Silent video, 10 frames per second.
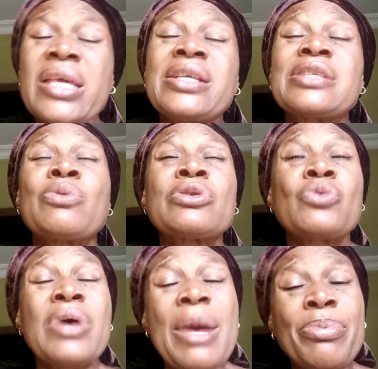is what
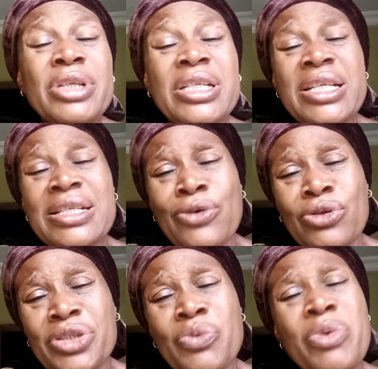will happen in this
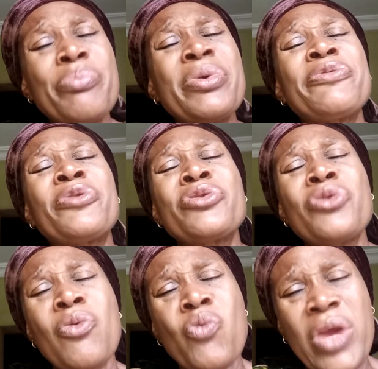country. We pray for
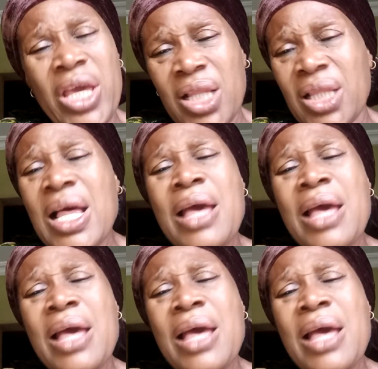your will.